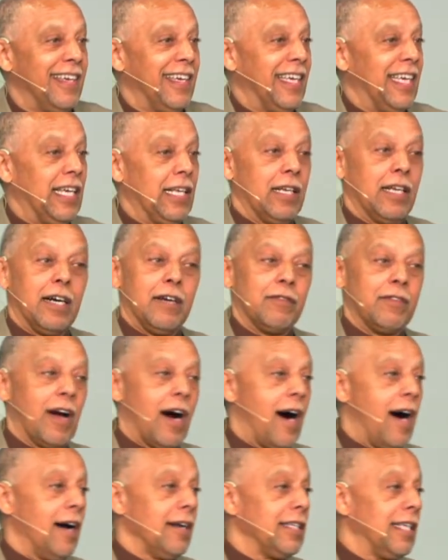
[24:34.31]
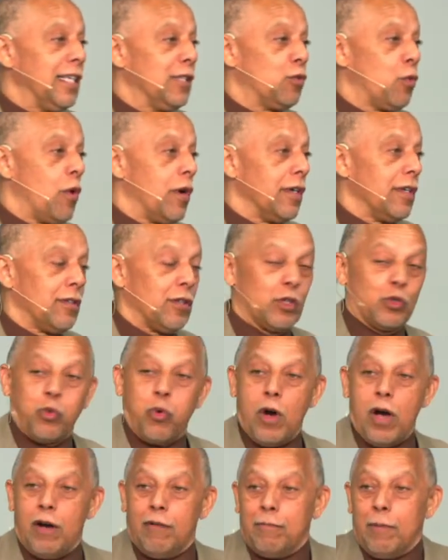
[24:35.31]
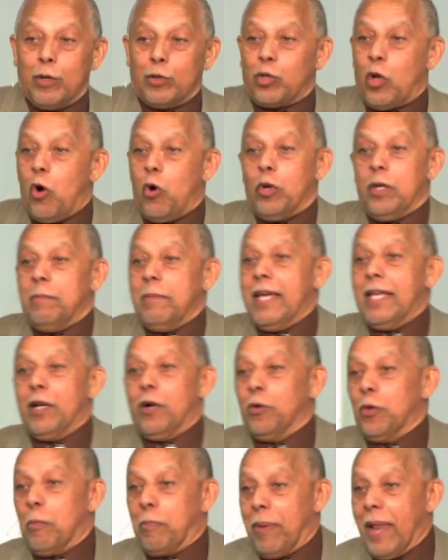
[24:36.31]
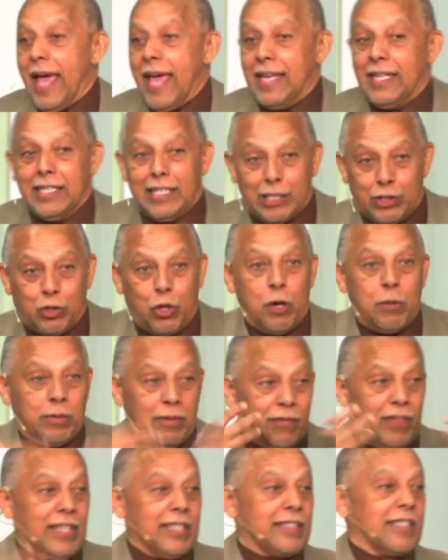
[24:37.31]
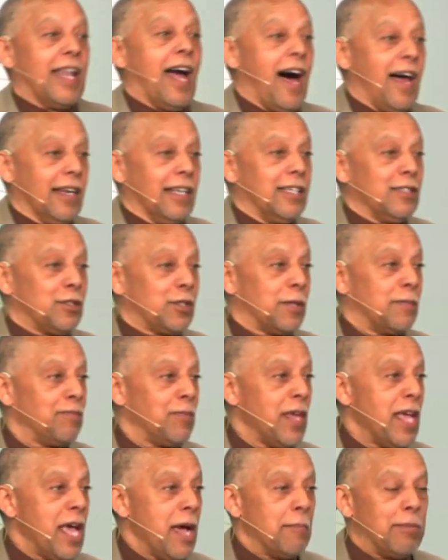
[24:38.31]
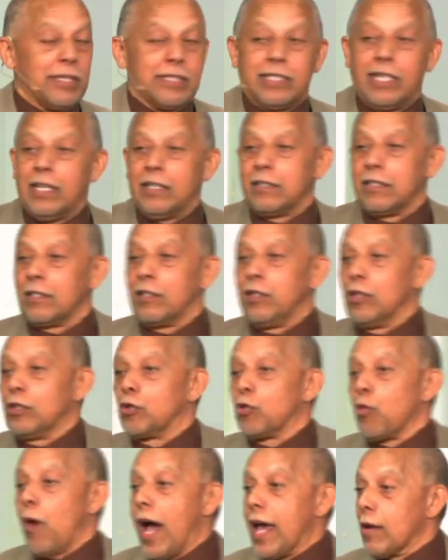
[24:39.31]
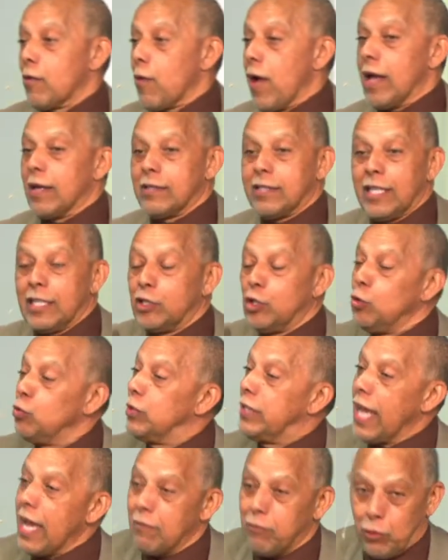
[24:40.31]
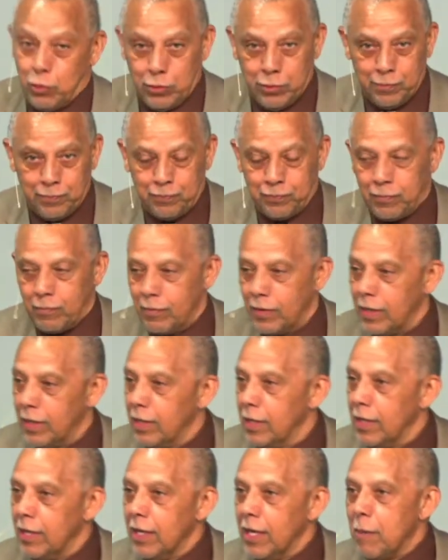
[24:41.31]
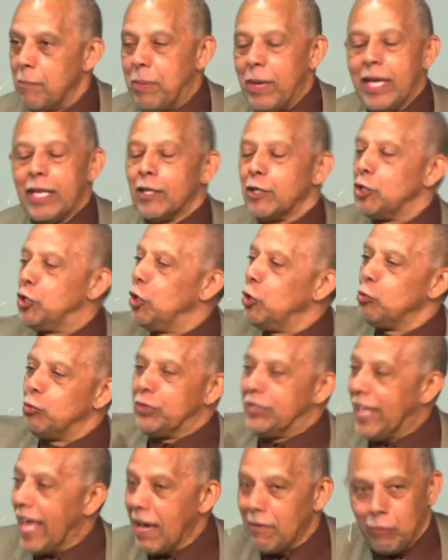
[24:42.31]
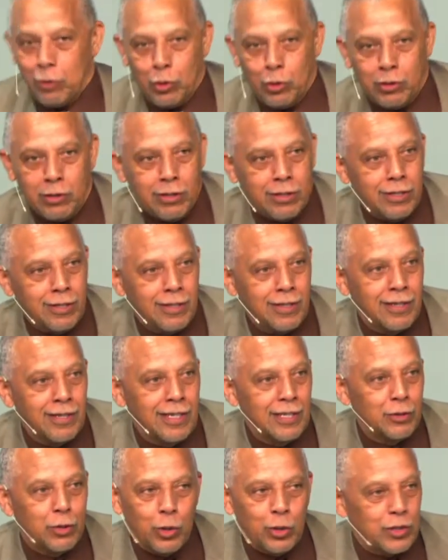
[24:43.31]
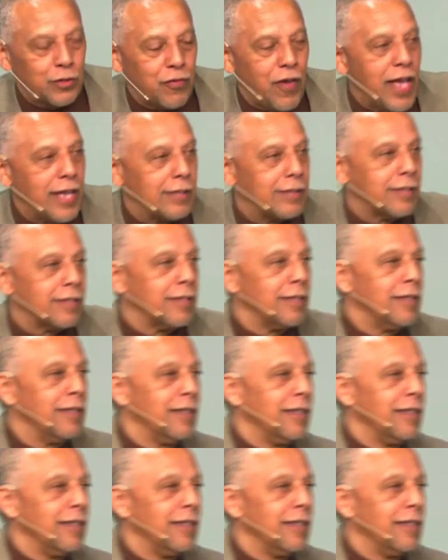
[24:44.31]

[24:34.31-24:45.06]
He loved God. He's one of the 12 most holy men on the planet in terms of his knowledge. But Jesus looks right around and says, you devil. Peter, you devil. To his face.